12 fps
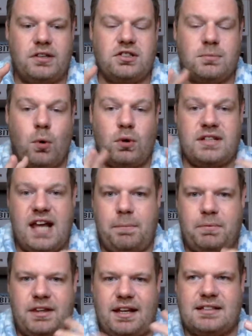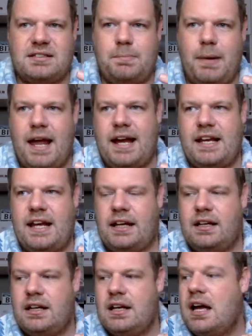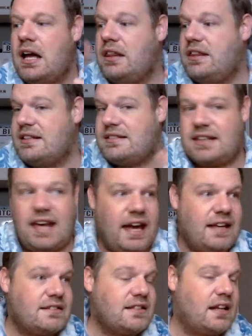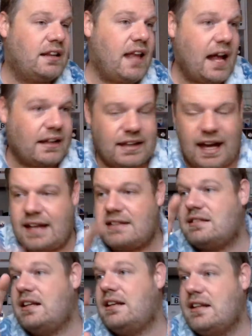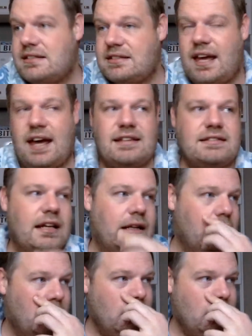more depth, explaining this case and that case and this case, and